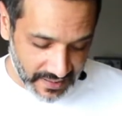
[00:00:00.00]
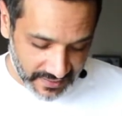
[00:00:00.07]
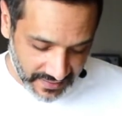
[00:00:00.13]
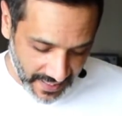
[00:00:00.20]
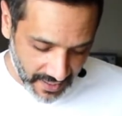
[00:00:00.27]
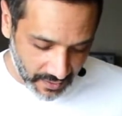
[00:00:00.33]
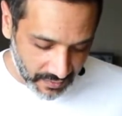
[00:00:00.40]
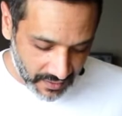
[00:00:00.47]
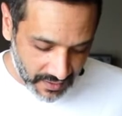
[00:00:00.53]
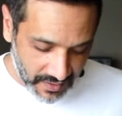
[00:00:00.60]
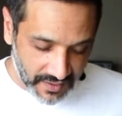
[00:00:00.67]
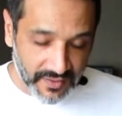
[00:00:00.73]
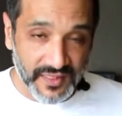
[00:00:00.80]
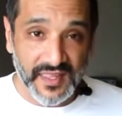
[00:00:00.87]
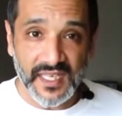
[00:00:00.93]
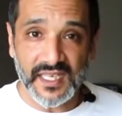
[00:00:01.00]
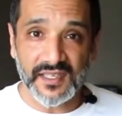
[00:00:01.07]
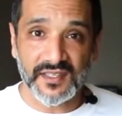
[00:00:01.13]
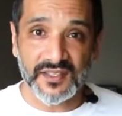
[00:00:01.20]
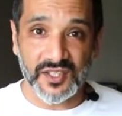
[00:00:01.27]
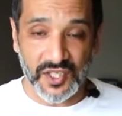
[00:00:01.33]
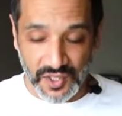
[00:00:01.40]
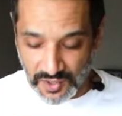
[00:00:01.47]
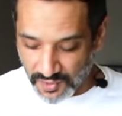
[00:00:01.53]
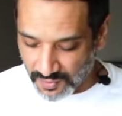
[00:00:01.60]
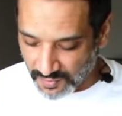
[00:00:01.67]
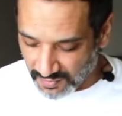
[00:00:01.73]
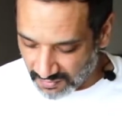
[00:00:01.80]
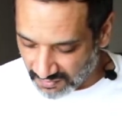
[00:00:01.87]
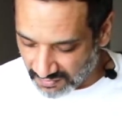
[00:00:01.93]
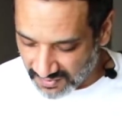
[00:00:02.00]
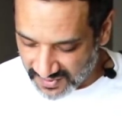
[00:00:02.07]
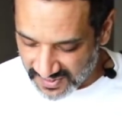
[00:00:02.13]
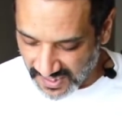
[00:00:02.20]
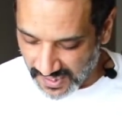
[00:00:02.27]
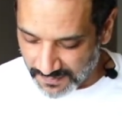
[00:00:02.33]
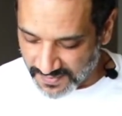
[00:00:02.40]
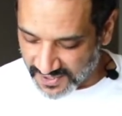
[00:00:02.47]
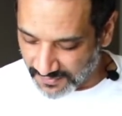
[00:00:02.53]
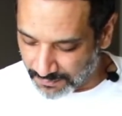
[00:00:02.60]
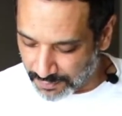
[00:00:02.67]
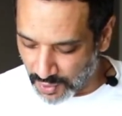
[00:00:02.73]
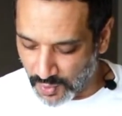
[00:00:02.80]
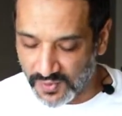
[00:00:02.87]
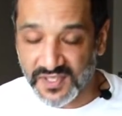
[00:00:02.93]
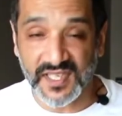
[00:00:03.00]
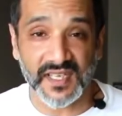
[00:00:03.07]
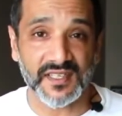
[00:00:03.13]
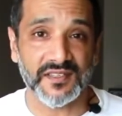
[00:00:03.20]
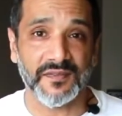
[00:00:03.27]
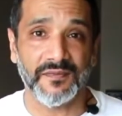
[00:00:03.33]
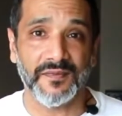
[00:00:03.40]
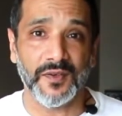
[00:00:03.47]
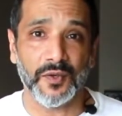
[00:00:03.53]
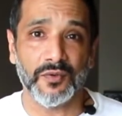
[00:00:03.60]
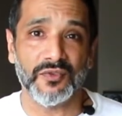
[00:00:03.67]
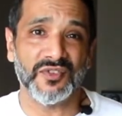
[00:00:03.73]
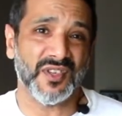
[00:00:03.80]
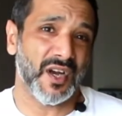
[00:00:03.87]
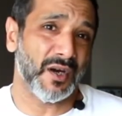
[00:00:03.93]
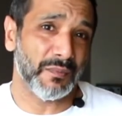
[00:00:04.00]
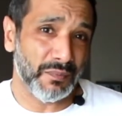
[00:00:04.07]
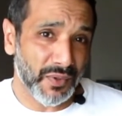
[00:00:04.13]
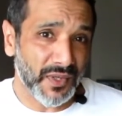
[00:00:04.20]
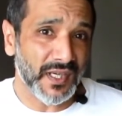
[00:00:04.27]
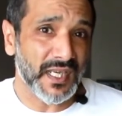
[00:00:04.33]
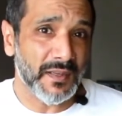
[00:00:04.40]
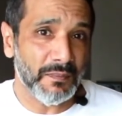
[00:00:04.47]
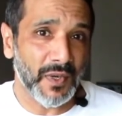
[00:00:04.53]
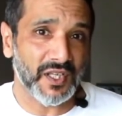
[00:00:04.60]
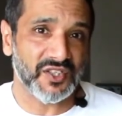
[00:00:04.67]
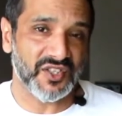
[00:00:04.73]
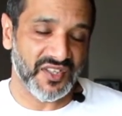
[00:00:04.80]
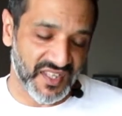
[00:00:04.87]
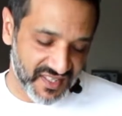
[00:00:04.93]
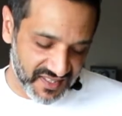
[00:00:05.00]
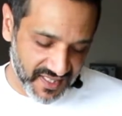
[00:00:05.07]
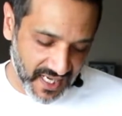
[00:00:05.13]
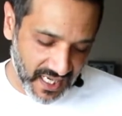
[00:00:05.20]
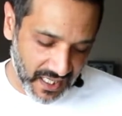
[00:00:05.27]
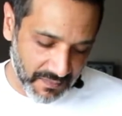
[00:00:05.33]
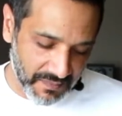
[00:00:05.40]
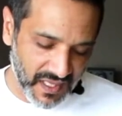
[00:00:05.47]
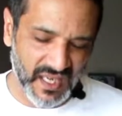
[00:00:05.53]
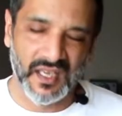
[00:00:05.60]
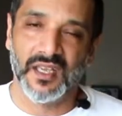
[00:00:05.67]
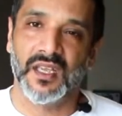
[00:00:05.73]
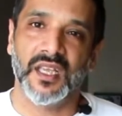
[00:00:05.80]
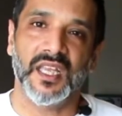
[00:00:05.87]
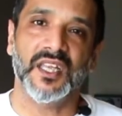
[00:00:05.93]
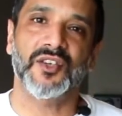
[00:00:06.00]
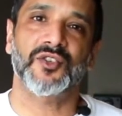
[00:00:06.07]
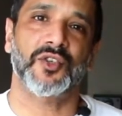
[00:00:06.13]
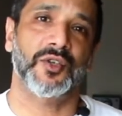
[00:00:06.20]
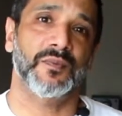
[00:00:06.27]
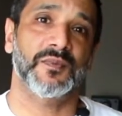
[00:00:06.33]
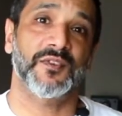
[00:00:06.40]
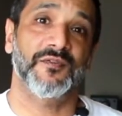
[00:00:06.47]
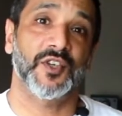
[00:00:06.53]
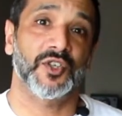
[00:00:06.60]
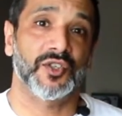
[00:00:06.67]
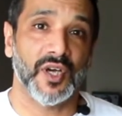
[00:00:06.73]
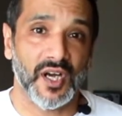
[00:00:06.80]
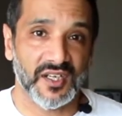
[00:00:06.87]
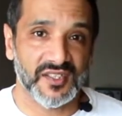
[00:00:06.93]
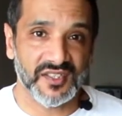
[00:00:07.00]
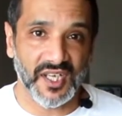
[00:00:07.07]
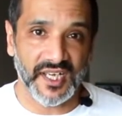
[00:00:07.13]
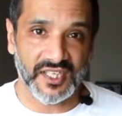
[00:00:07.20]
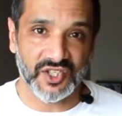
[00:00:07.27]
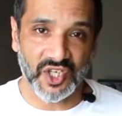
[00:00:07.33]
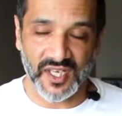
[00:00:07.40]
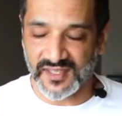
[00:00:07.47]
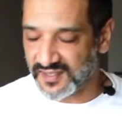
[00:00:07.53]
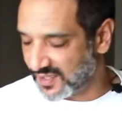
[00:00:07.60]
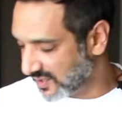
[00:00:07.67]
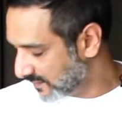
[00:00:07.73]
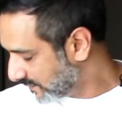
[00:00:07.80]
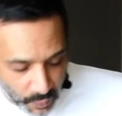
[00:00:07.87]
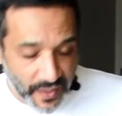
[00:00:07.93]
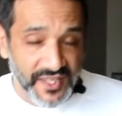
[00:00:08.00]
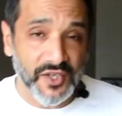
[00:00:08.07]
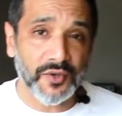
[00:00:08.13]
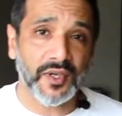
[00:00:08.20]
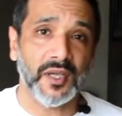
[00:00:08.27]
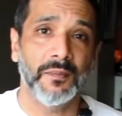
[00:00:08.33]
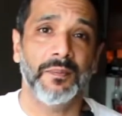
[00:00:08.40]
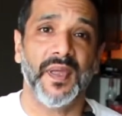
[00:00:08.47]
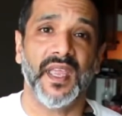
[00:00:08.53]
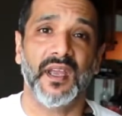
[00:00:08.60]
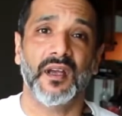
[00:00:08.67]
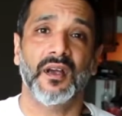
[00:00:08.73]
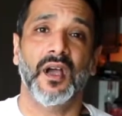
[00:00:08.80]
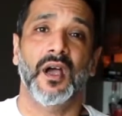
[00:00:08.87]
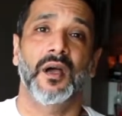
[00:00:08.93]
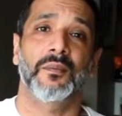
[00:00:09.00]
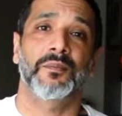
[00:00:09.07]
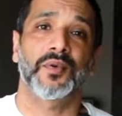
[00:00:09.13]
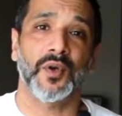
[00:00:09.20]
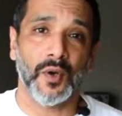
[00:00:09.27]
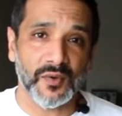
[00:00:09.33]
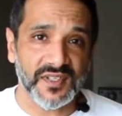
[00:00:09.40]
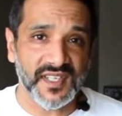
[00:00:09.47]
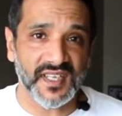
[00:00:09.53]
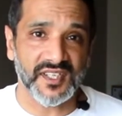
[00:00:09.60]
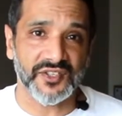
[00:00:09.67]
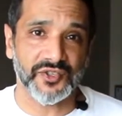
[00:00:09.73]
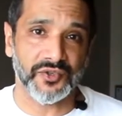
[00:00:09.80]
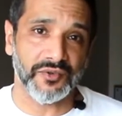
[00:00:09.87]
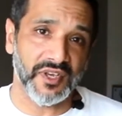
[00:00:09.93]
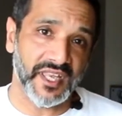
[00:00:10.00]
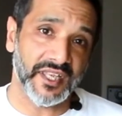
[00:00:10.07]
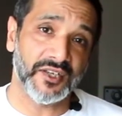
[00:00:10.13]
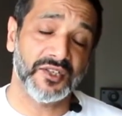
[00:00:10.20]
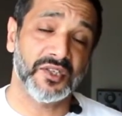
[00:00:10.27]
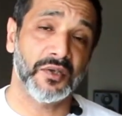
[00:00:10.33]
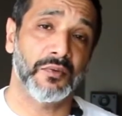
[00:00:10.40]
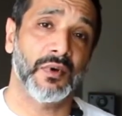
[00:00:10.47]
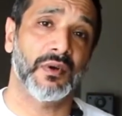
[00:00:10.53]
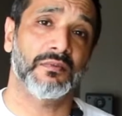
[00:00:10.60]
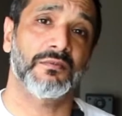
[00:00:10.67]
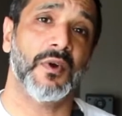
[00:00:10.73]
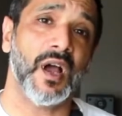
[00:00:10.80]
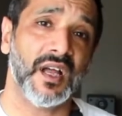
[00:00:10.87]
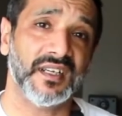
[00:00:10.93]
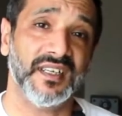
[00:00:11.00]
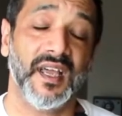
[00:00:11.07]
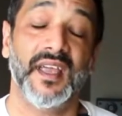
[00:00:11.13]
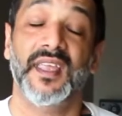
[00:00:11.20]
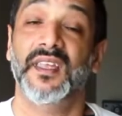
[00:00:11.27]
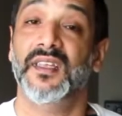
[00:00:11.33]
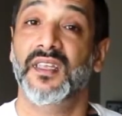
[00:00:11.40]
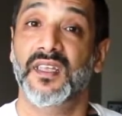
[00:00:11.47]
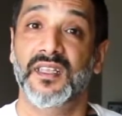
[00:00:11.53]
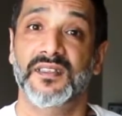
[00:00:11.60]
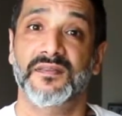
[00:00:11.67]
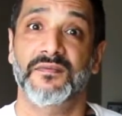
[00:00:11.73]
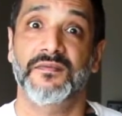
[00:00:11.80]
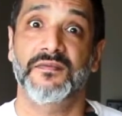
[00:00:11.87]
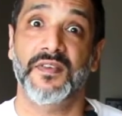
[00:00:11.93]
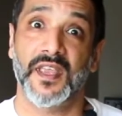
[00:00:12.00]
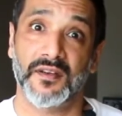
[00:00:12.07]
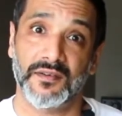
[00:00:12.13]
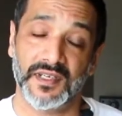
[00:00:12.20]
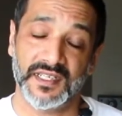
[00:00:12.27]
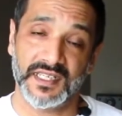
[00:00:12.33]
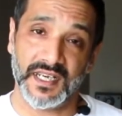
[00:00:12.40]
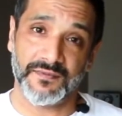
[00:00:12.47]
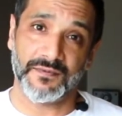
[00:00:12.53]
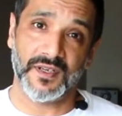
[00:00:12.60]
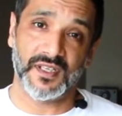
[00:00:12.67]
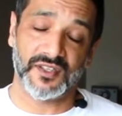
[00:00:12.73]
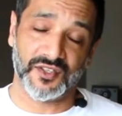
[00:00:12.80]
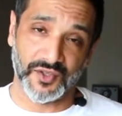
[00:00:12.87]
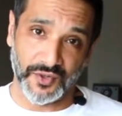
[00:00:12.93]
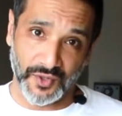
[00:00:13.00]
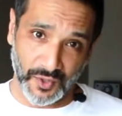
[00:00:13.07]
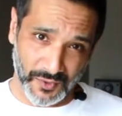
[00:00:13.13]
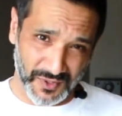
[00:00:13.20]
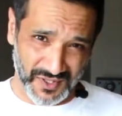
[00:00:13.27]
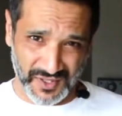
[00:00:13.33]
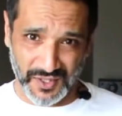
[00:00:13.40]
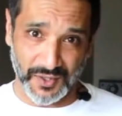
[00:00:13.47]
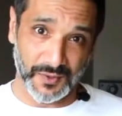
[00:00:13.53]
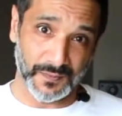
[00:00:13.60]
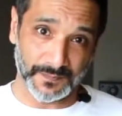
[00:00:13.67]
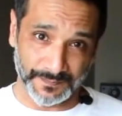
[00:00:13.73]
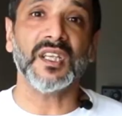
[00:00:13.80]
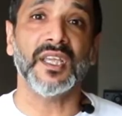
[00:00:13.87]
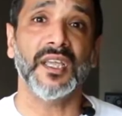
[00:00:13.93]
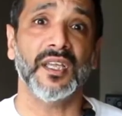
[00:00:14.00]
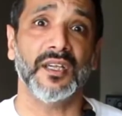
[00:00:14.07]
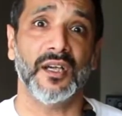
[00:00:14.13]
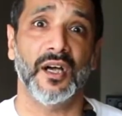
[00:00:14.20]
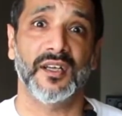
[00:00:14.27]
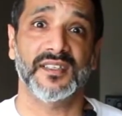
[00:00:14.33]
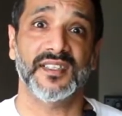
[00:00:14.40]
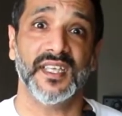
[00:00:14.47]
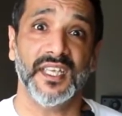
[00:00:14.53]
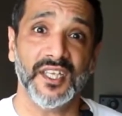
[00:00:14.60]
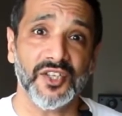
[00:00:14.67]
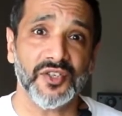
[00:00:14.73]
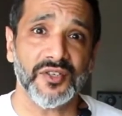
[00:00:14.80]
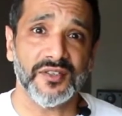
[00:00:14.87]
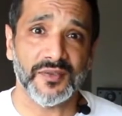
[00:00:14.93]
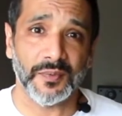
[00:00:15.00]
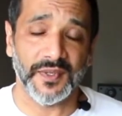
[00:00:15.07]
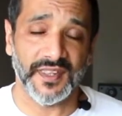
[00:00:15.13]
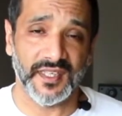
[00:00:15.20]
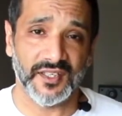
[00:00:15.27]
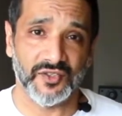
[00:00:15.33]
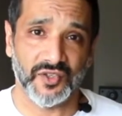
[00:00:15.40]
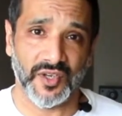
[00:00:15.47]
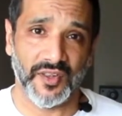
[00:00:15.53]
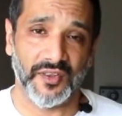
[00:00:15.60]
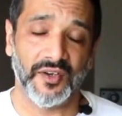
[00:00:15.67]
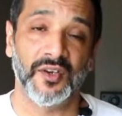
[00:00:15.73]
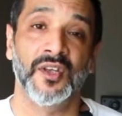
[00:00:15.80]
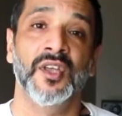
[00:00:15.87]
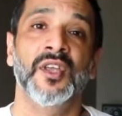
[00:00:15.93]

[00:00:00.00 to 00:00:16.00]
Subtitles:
Now, these two types of processed foods are pretty much the same in terms of your dog's digestion. When you compare a processed treat to a raw diet, it's very different. So those two can cause issues with each other.